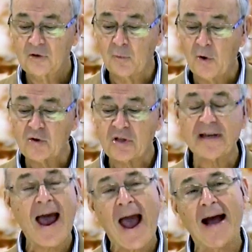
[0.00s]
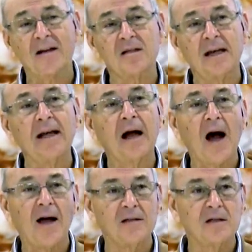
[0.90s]
So Moses acts in
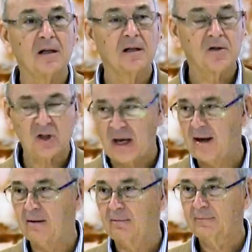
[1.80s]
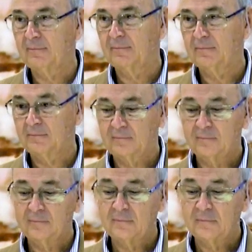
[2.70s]
God's stead.
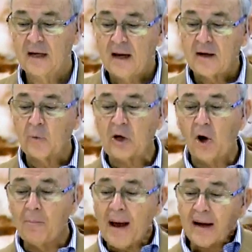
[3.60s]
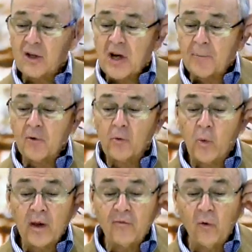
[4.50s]
Now, recall back in chapter
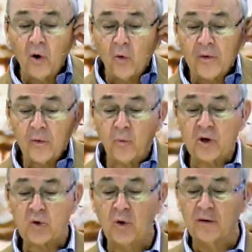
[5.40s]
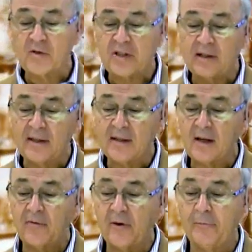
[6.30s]
24 when the ritual of sealing the
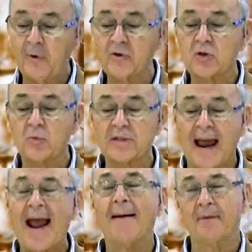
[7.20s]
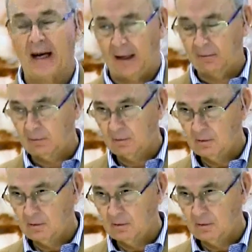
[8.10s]
covenant of Moses was happening,